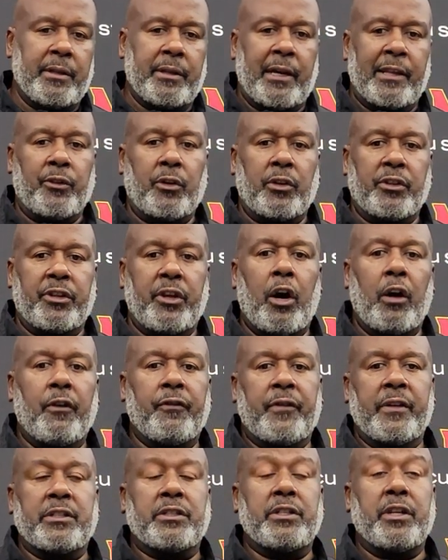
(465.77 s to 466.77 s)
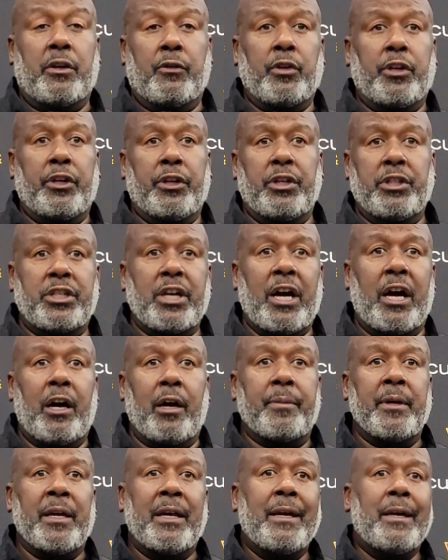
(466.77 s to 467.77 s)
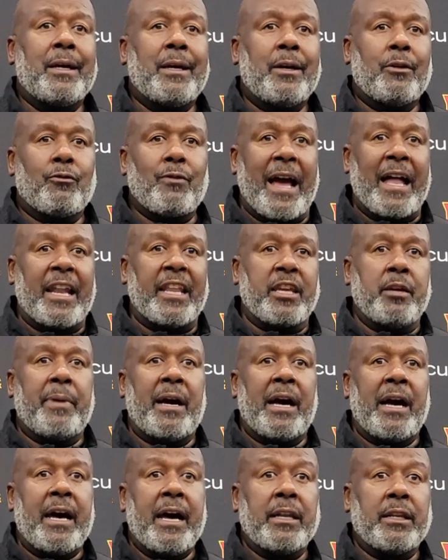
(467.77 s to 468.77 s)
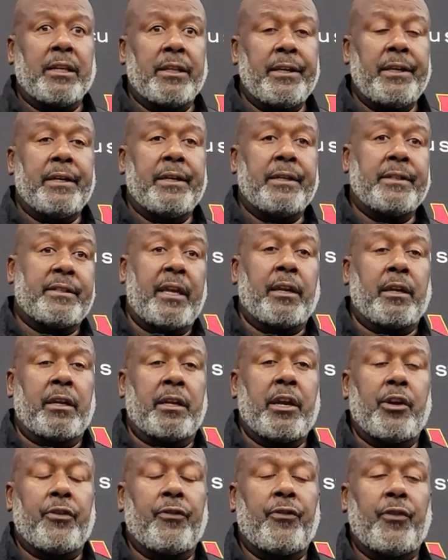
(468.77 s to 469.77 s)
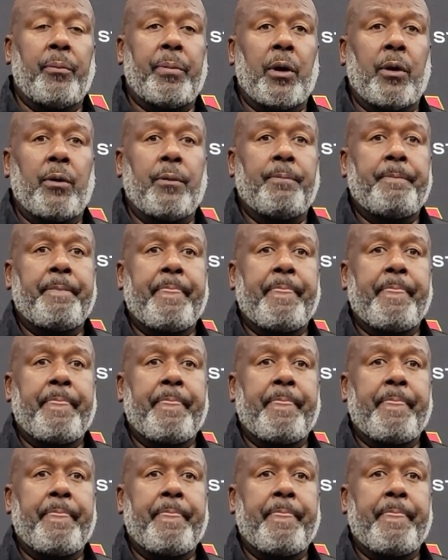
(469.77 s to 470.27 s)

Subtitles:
I thought the offense did a really good job rallying behind Leah and taking care of the football.